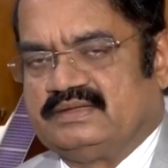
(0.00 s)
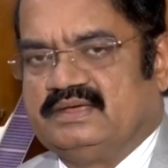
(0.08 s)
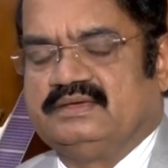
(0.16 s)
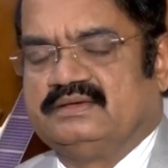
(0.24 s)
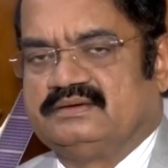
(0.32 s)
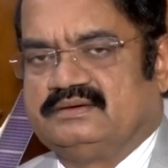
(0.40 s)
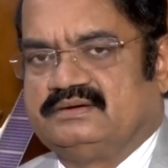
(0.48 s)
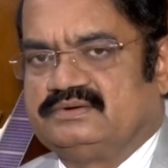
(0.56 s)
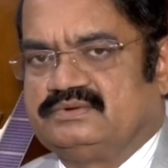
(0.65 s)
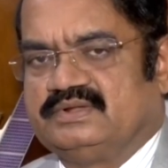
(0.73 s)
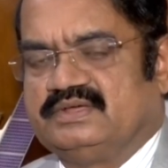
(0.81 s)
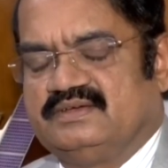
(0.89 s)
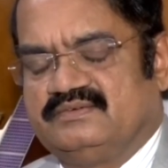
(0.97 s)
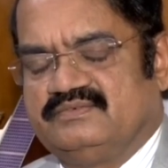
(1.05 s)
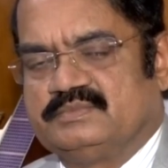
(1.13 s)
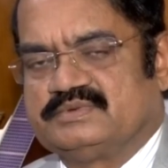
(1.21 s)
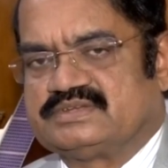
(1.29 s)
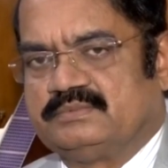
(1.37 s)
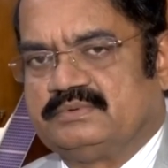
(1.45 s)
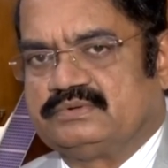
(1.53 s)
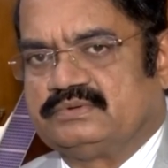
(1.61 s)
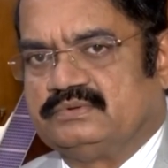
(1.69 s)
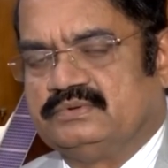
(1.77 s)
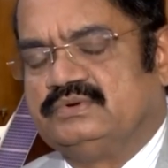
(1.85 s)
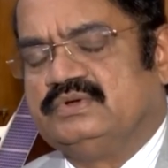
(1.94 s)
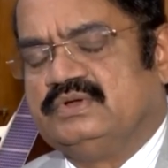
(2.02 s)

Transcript: A, today we must be able to go.